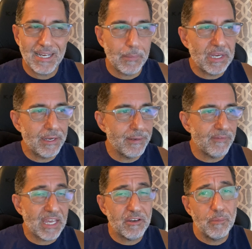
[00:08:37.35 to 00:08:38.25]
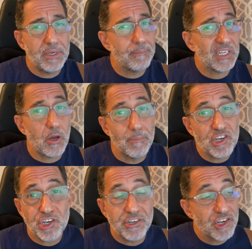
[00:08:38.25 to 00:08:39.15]
I mean, they could be
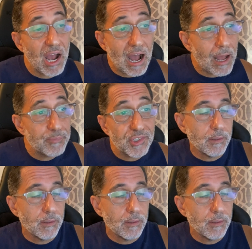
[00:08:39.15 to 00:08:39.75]
commission jobs.